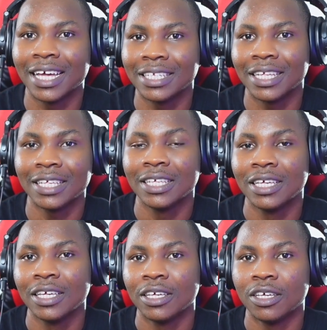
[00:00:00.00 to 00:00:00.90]
And then,
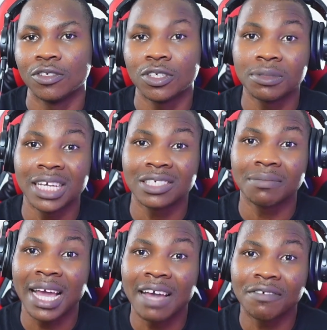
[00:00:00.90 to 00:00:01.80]
sometimes you
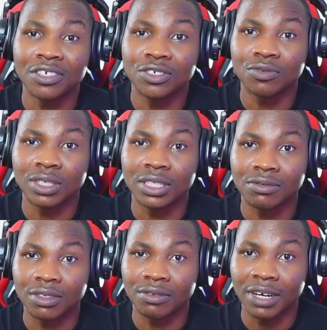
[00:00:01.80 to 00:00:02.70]
might have issue with
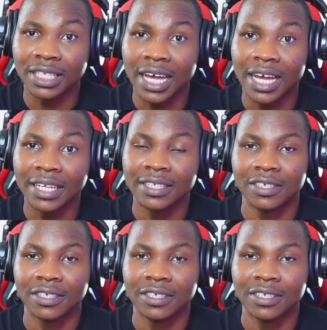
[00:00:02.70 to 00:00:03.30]
rent hard,